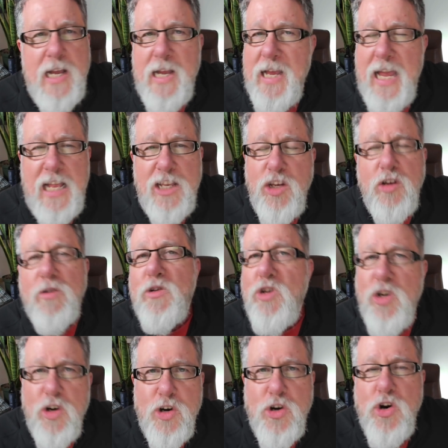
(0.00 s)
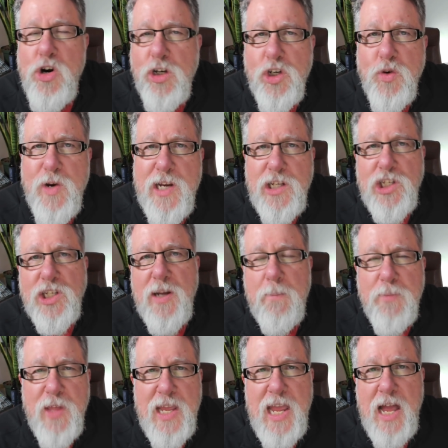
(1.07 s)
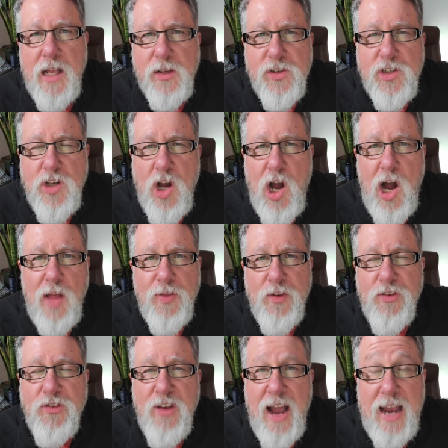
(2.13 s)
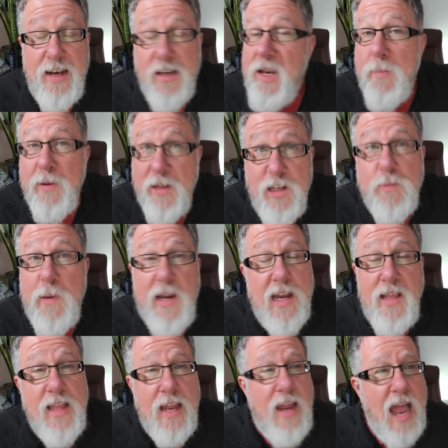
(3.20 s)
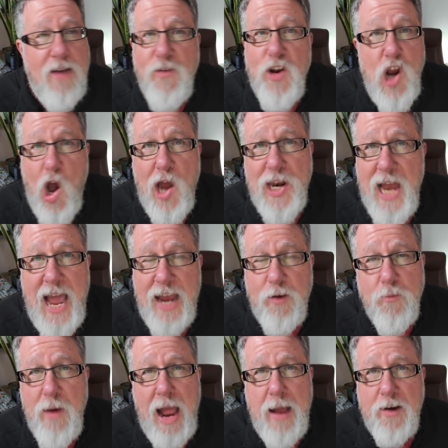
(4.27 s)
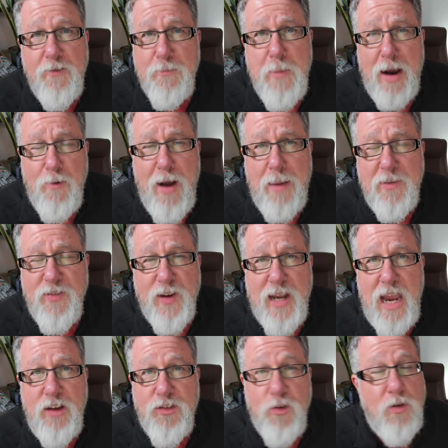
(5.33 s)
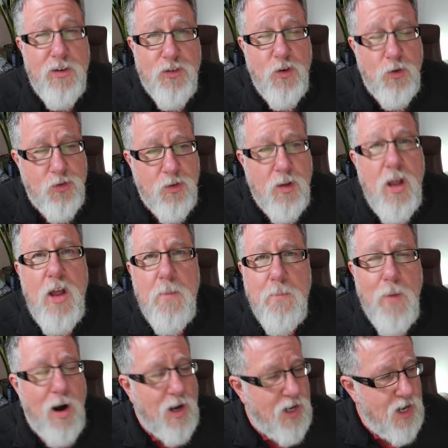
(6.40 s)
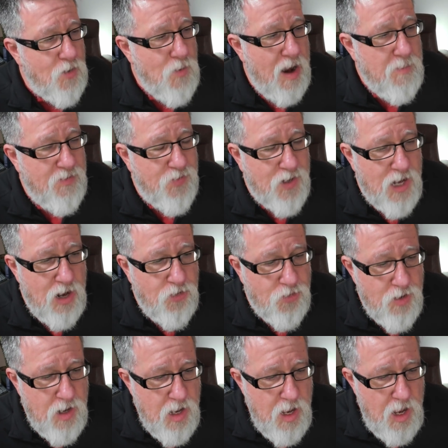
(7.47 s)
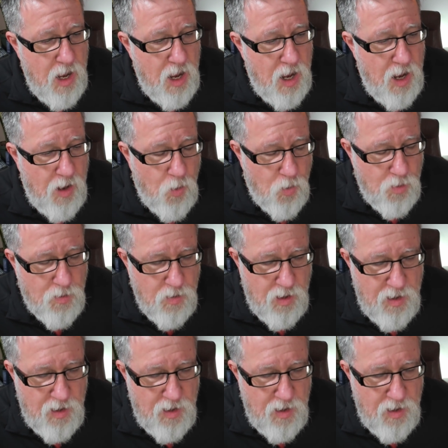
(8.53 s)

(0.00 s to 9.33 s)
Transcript: you're nurturing something else on the side. Typically speaking, they have an online ramification or a social marketing ramification or